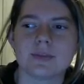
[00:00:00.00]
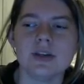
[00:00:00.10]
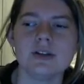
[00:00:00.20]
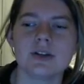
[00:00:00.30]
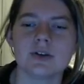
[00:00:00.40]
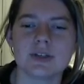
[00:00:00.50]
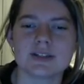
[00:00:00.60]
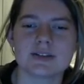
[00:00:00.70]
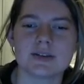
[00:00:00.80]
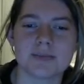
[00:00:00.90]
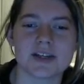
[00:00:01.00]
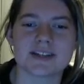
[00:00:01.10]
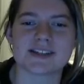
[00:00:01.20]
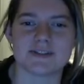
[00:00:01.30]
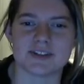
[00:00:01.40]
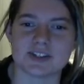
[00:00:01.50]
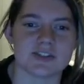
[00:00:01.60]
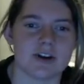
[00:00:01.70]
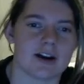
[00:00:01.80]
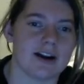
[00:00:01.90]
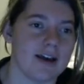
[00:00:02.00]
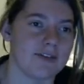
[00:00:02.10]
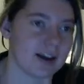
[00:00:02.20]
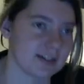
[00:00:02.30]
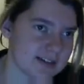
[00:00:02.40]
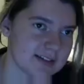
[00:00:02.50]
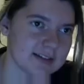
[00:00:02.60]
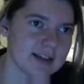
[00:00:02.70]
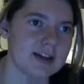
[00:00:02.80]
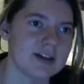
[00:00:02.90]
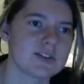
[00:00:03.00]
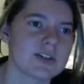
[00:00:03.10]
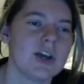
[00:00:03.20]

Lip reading: the biggest difference is you're not going to have access to layers.